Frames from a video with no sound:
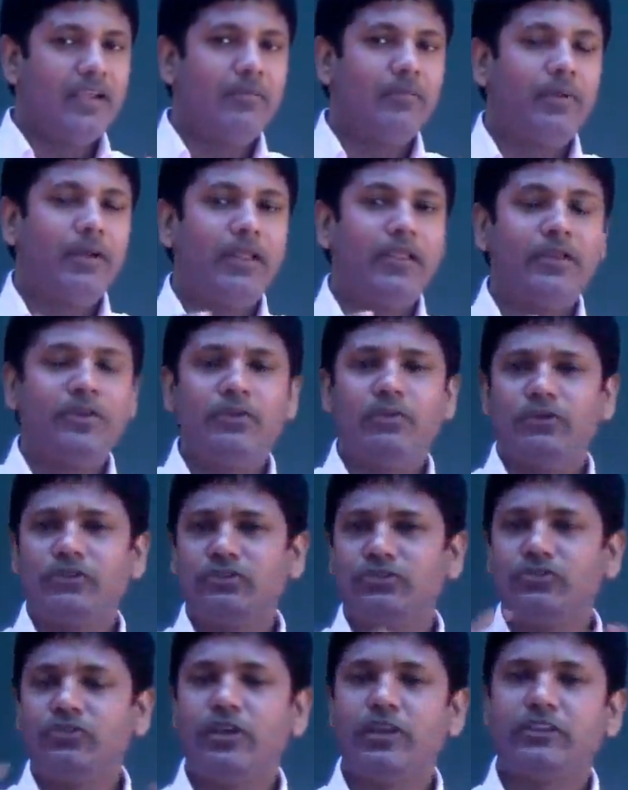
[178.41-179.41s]
But then he was
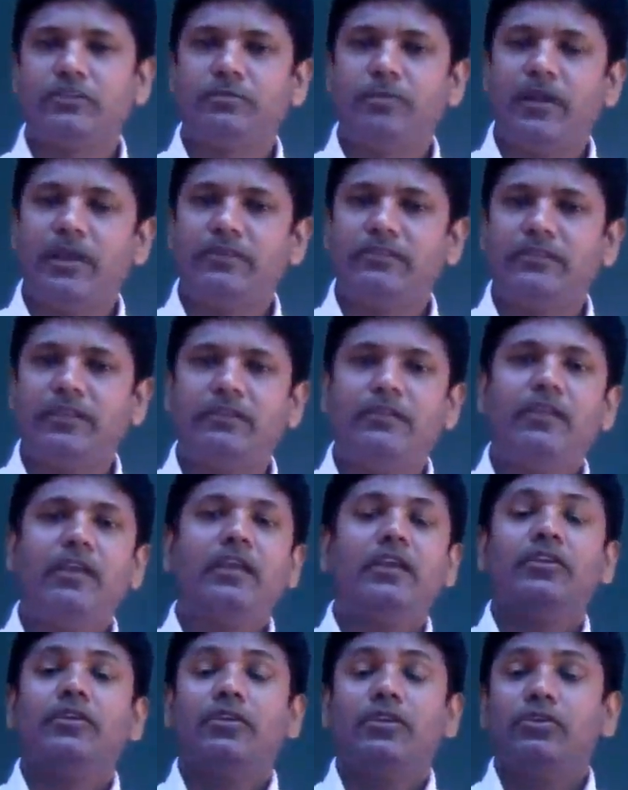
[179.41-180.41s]
so expressive.
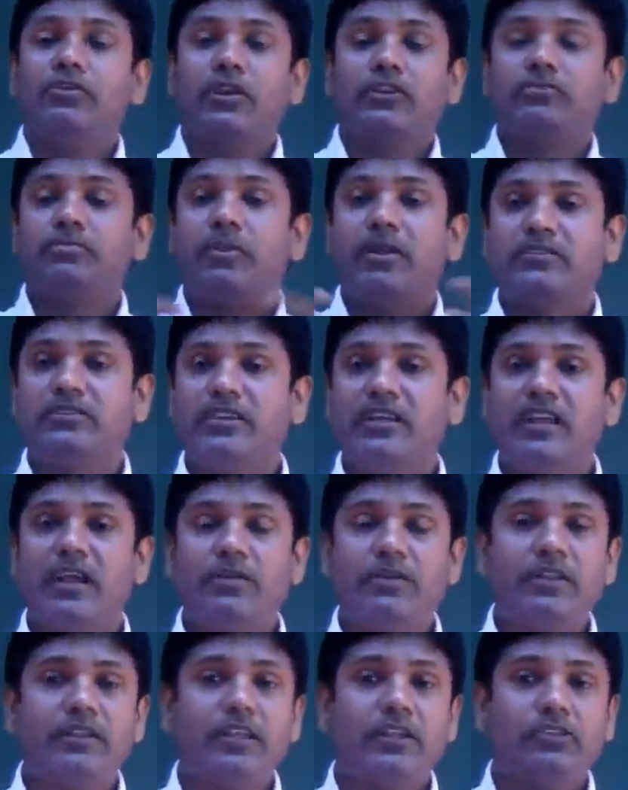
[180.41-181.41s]
You're expressing it out.